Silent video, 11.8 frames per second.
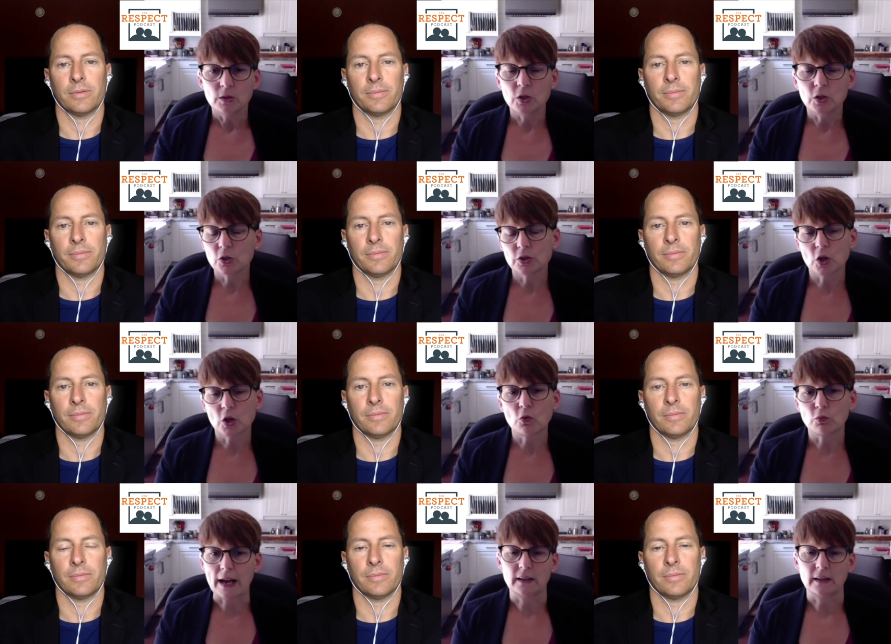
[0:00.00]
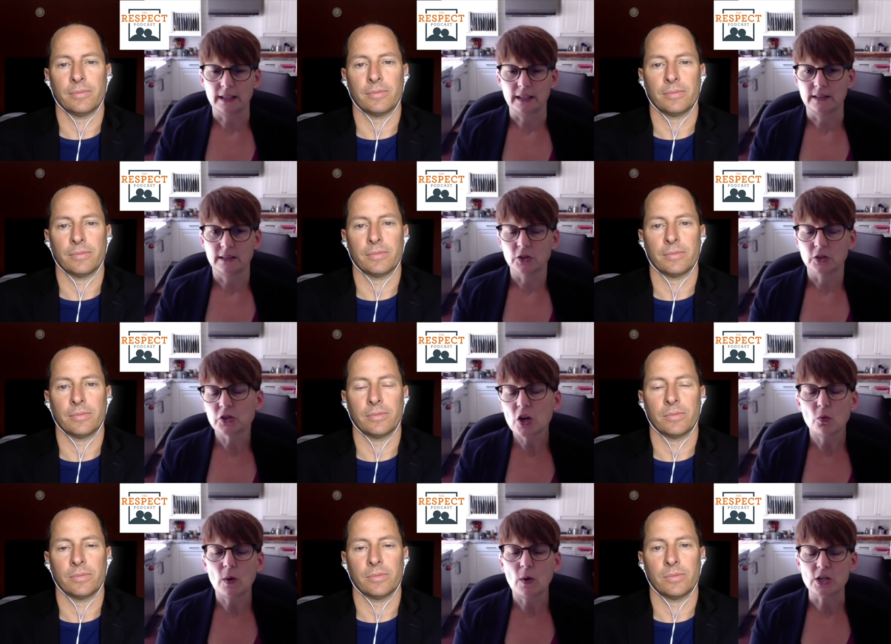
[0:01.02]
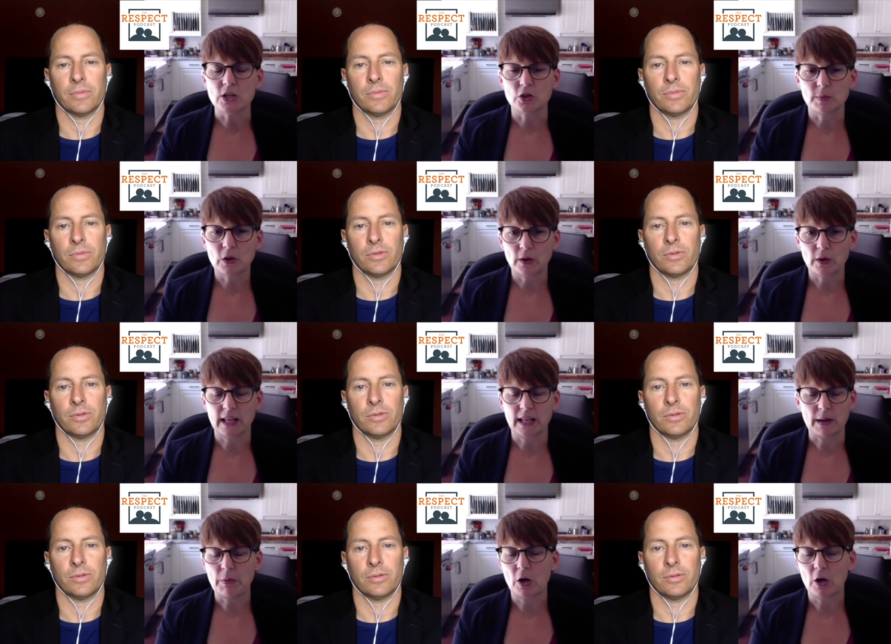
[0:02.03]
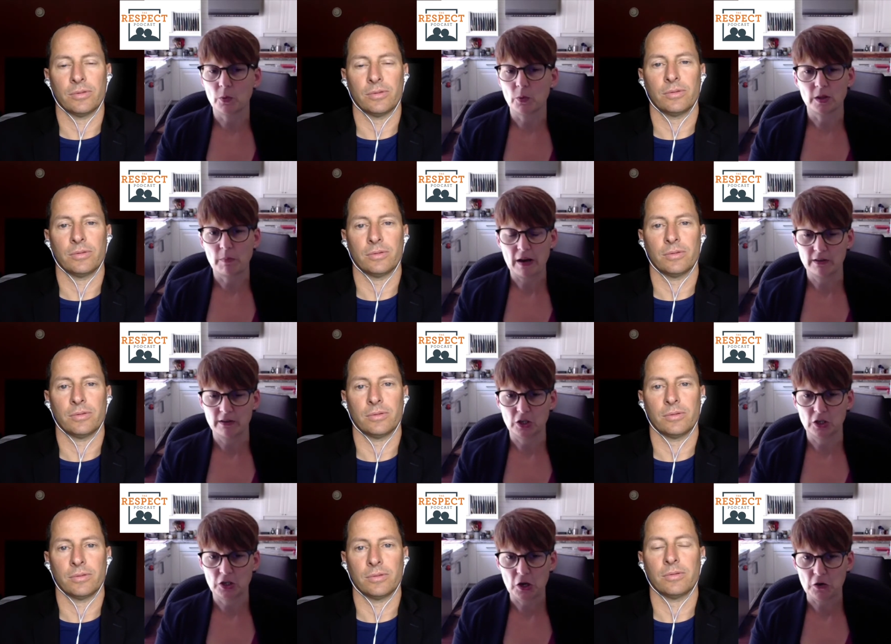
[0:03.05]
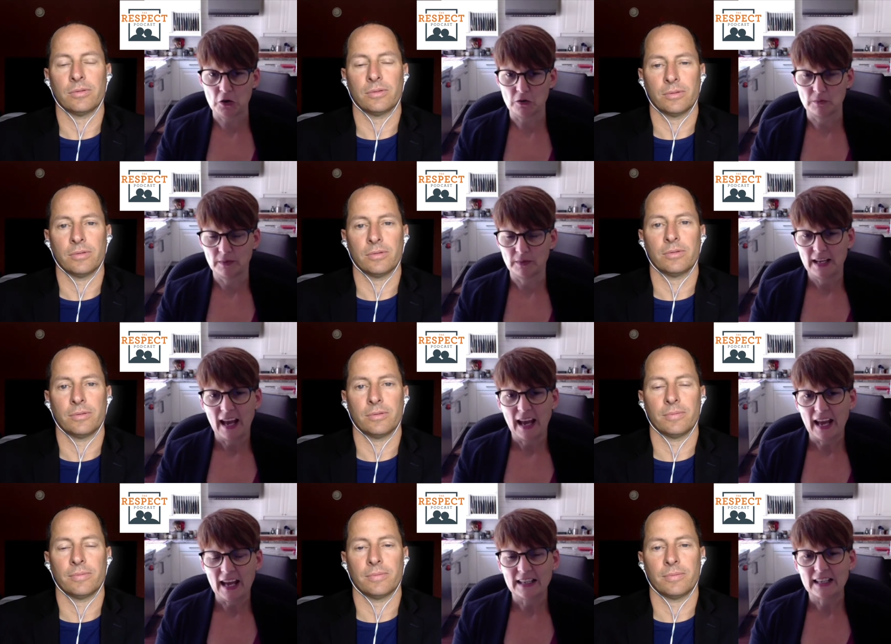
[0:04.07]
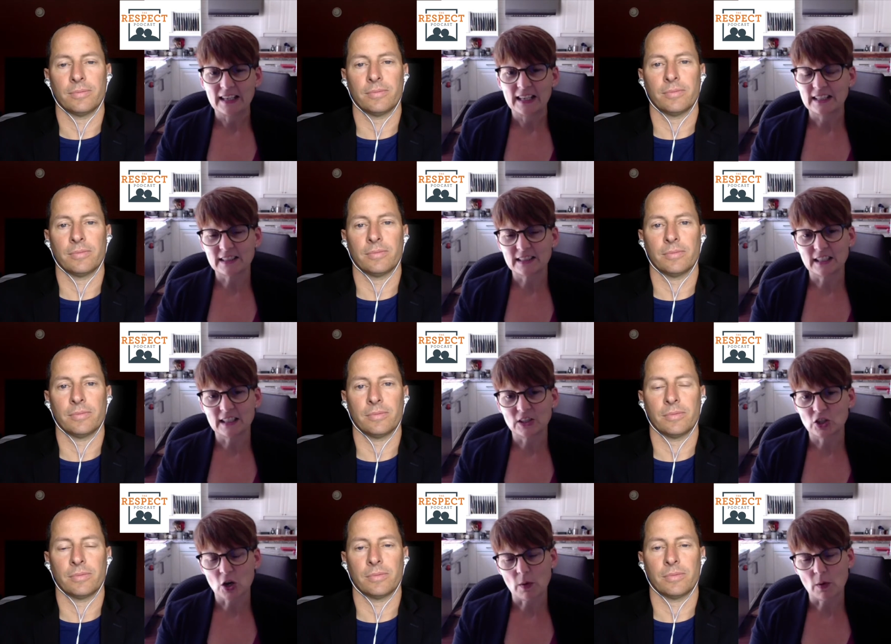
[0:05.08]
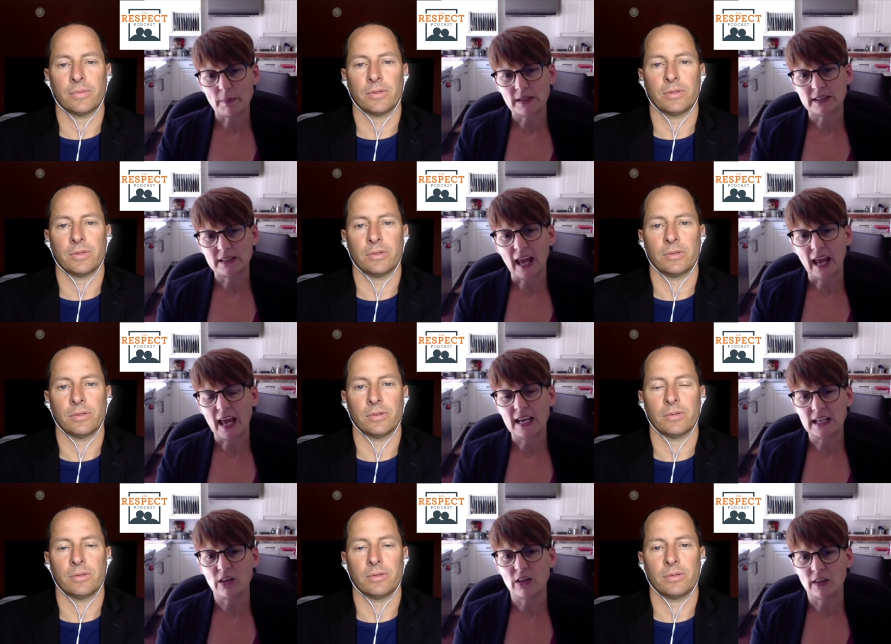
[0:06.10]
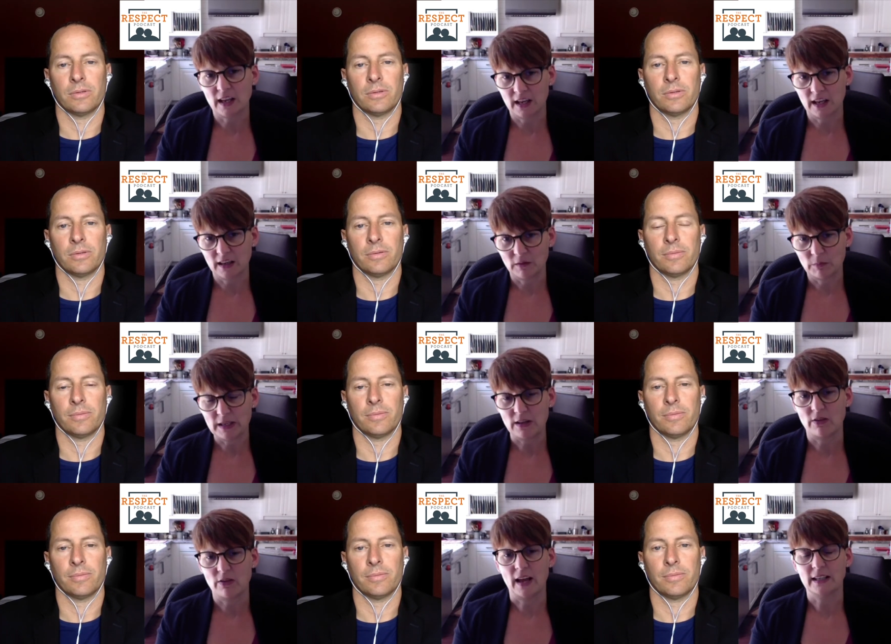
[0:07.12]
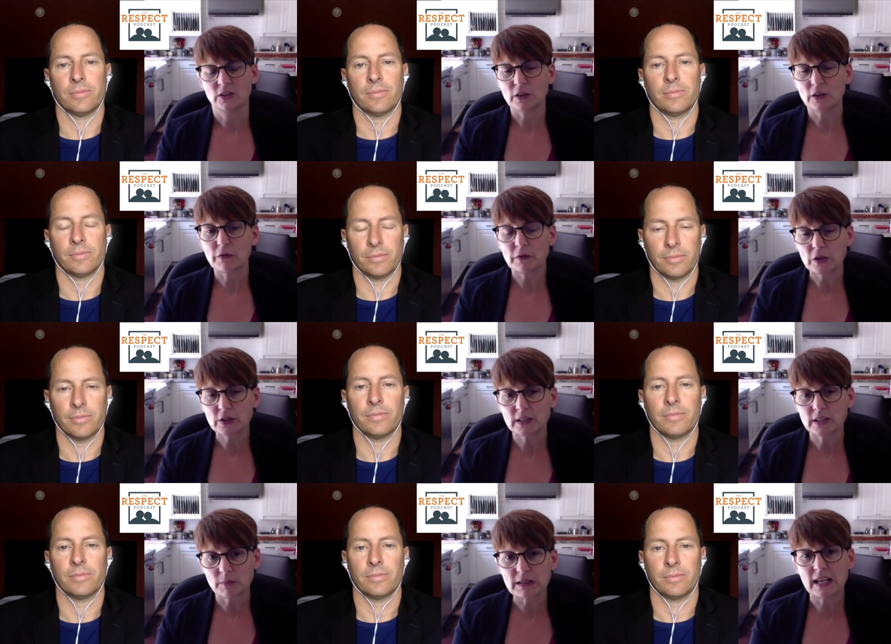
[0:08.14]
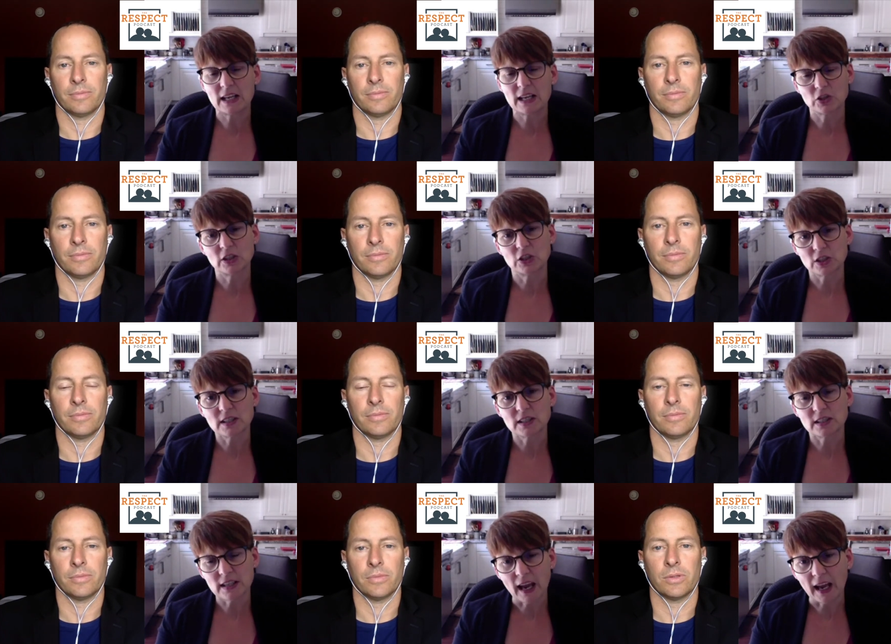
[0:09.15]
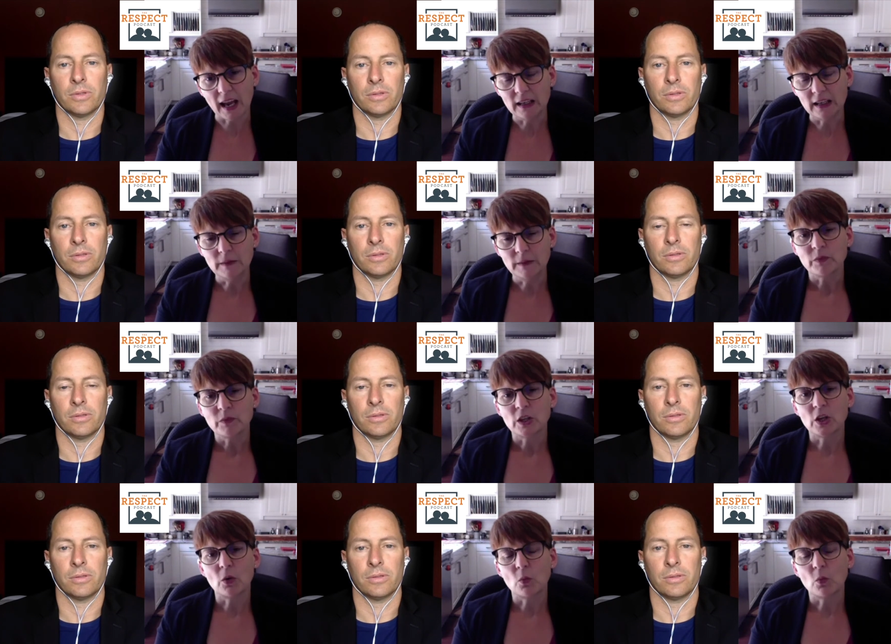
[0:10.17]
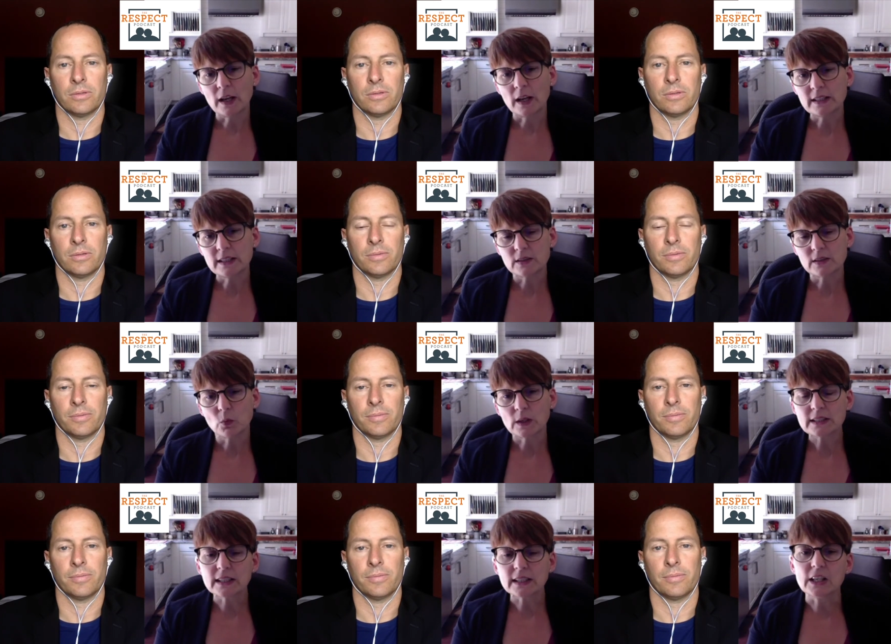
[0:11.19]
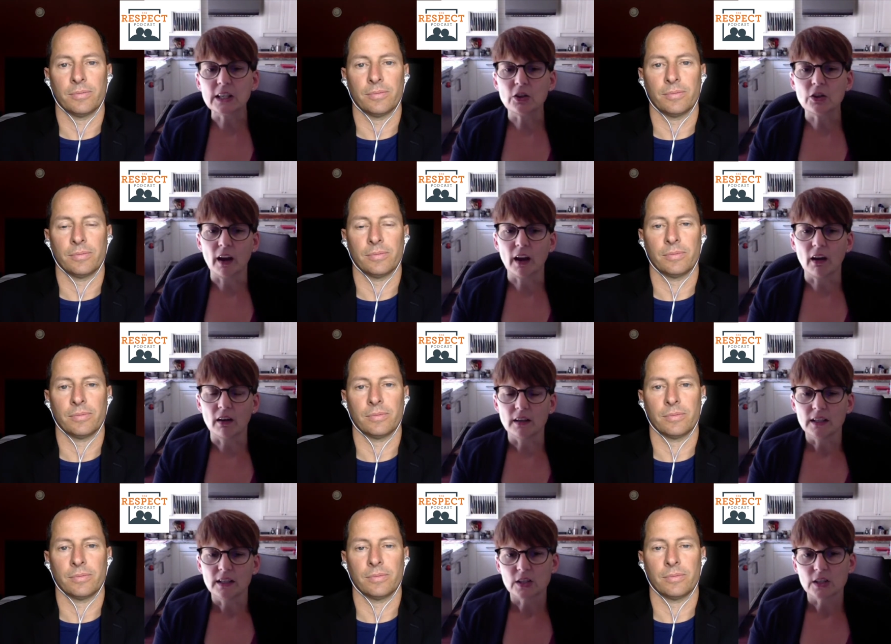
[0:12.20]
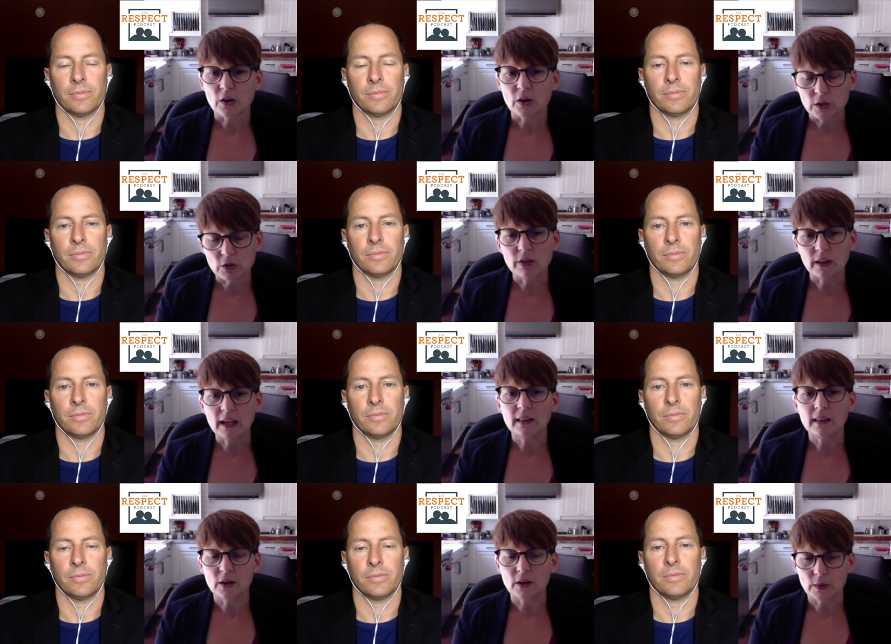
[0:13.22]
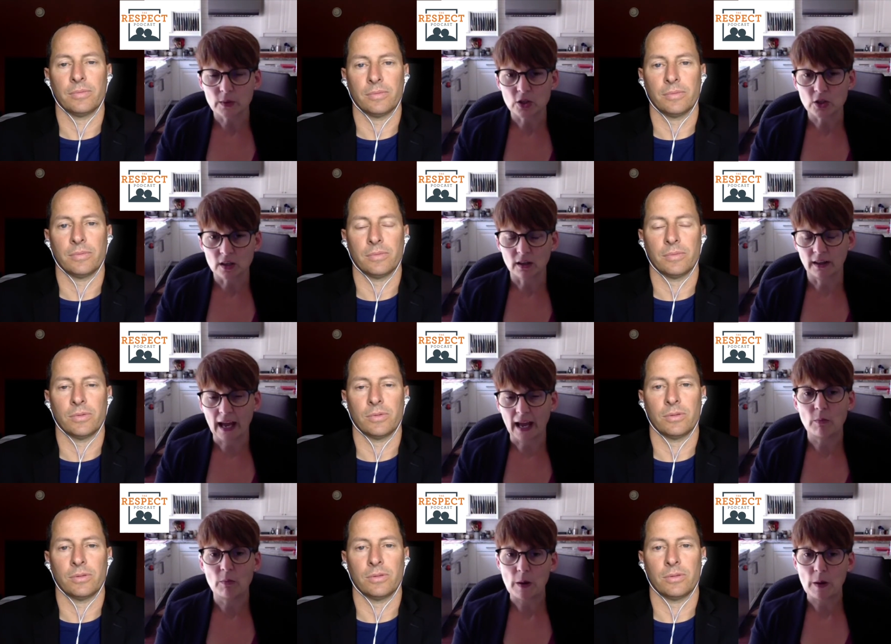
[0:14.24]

Speaker 1: you're so reckless, there's no way you should be going to that party where the parents aren't home. And it doesn't show up as anything beneath that. So the first step is actually just to say, you know, what's what's leading you there? So you think that we should allow